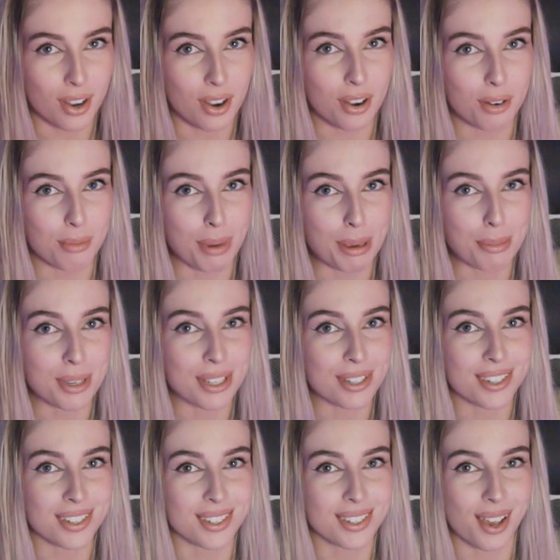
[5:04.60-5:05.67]
on my
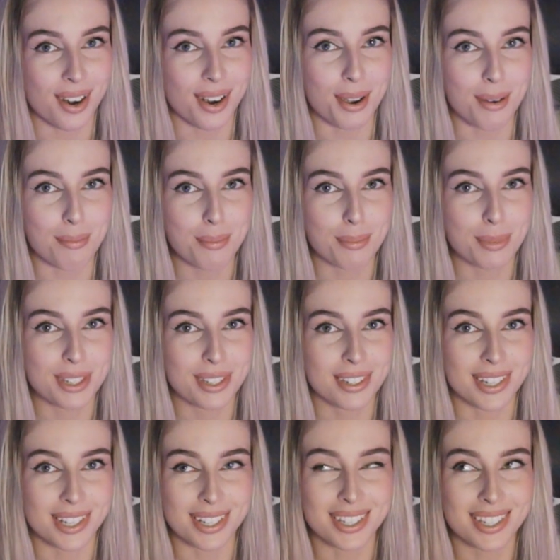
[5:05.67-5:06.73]
PC setup
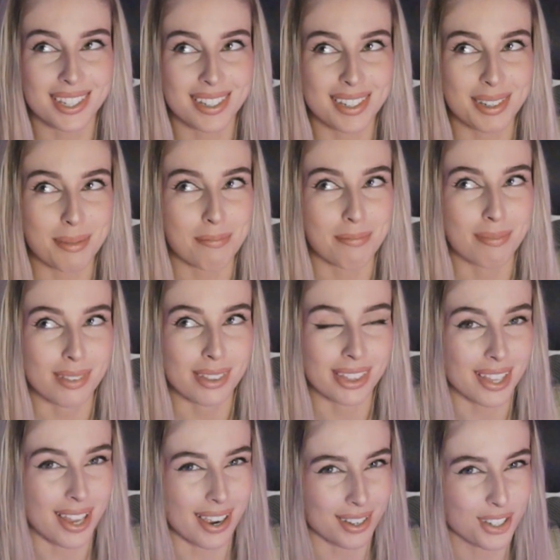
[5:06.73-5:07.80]
since
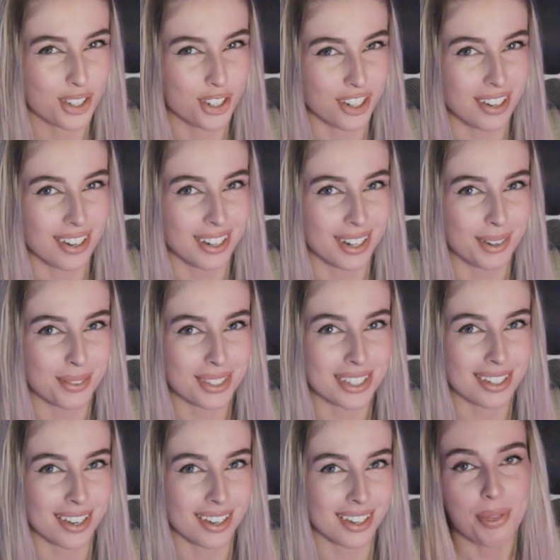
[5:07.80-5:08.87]
last year, I would
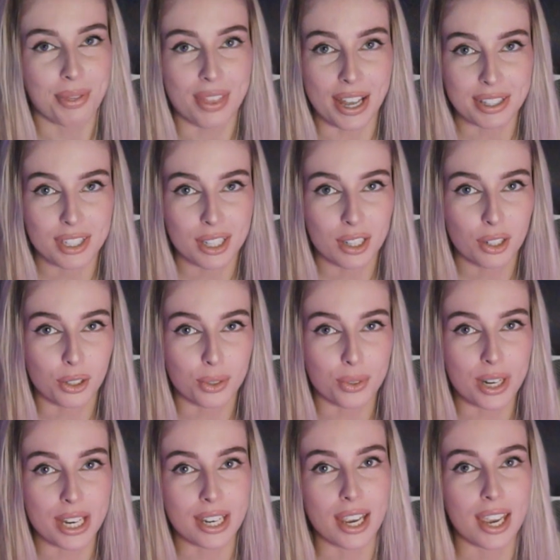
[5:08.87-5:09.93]
say. That's
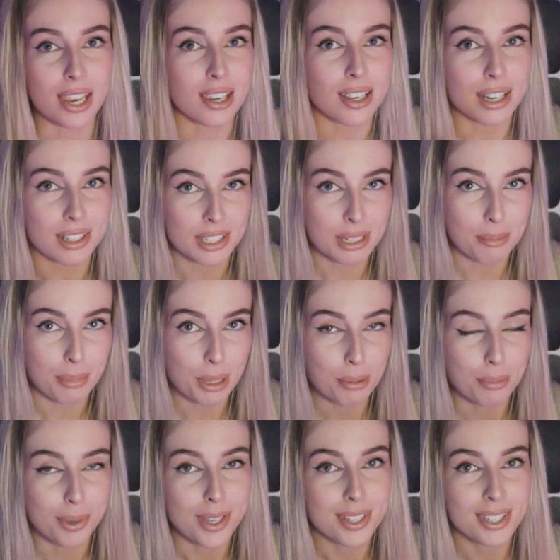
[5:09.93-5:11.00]
including a
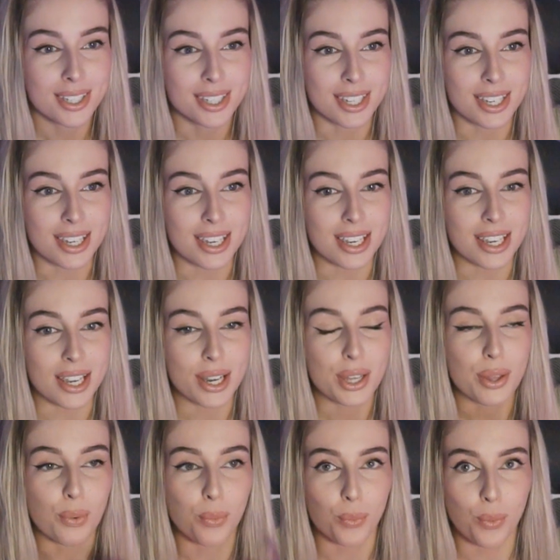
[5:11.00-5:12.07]
custom-built PC,
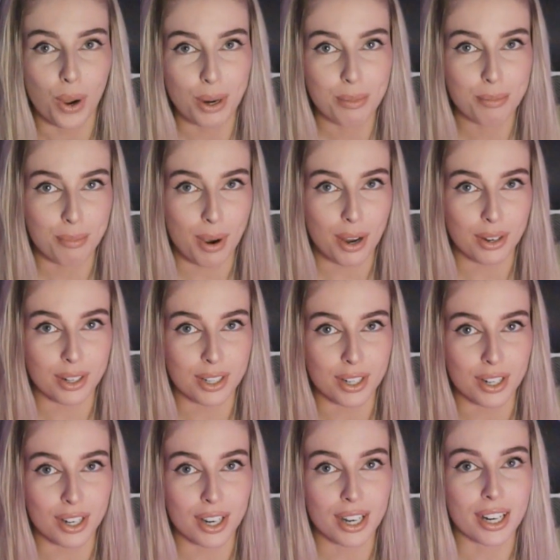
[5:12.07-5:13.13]
one
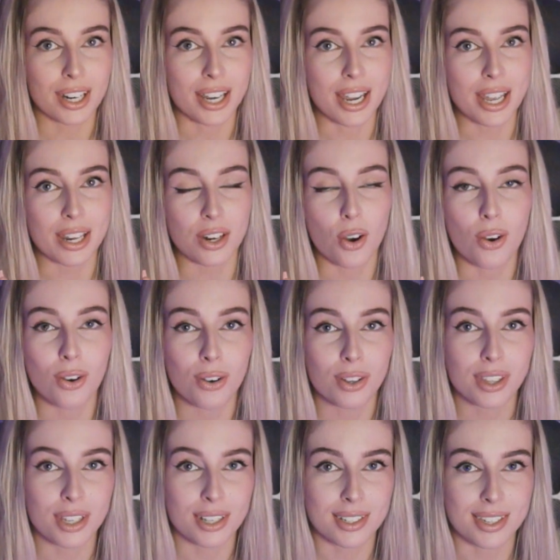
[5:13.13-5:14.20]
monitor, and all
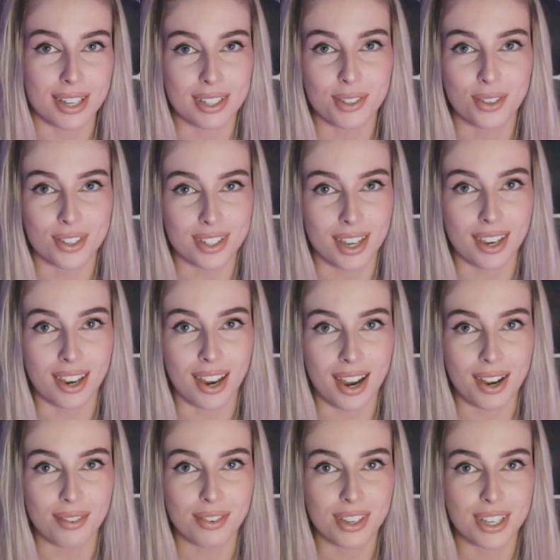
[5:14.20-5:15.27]
the accessories I
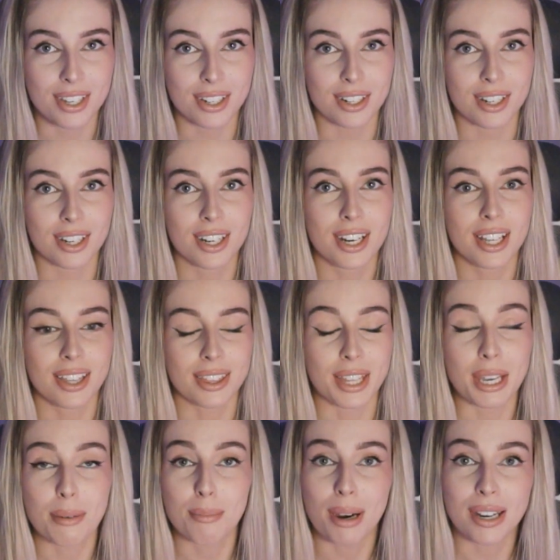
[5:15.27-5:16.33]
have here,
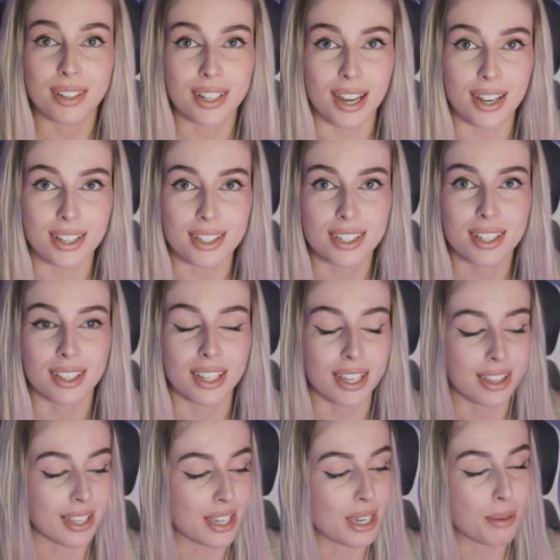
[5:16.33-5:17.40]
like my desk,
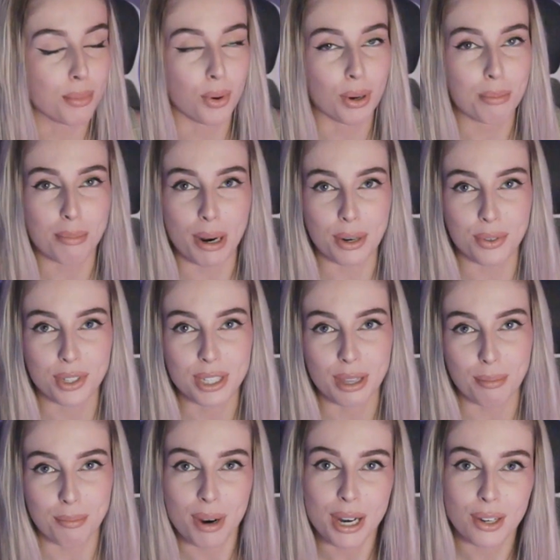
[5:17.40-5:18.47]
like the keyboard, mouse,
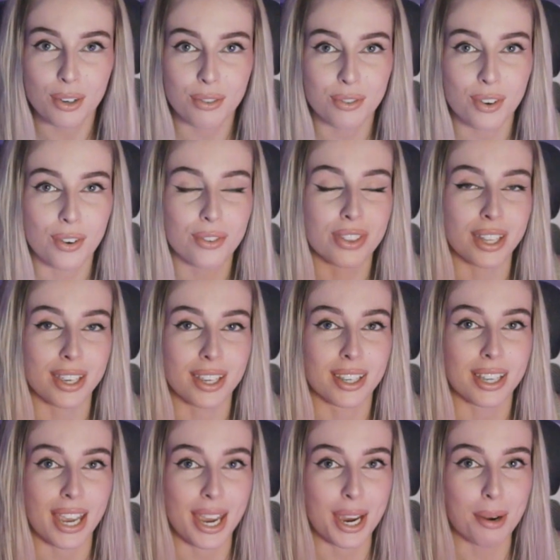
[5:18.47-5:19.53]
the microphone, the
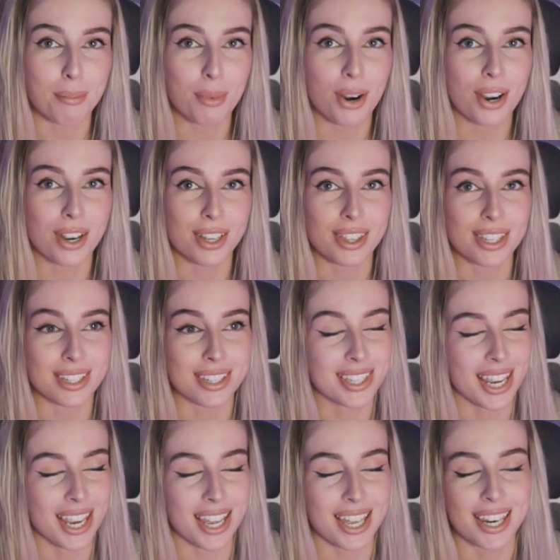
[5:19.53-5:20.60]
camera, the
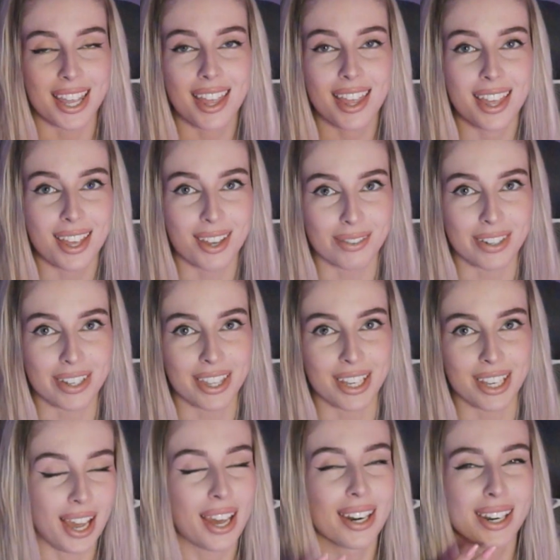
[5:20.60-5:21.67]
stand,
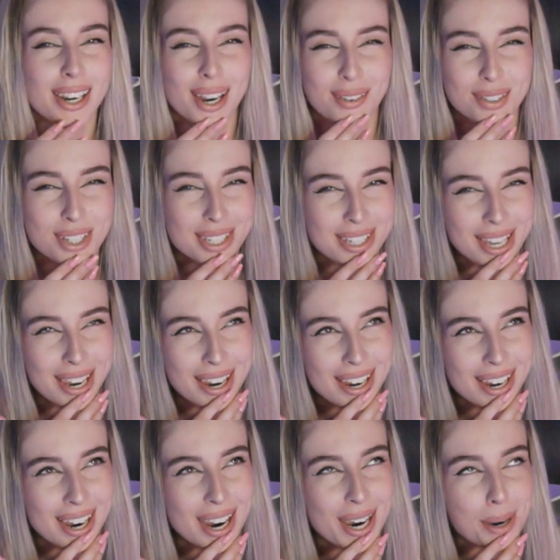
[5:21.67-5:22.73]
everything. And I have to
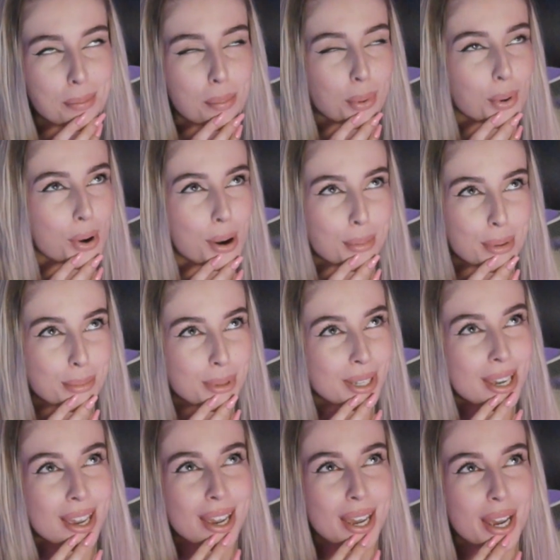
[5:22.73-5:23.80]
say, I
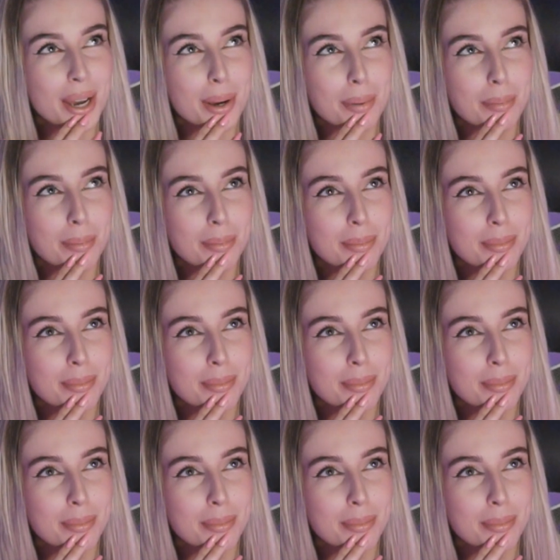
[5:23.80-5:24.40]
probably am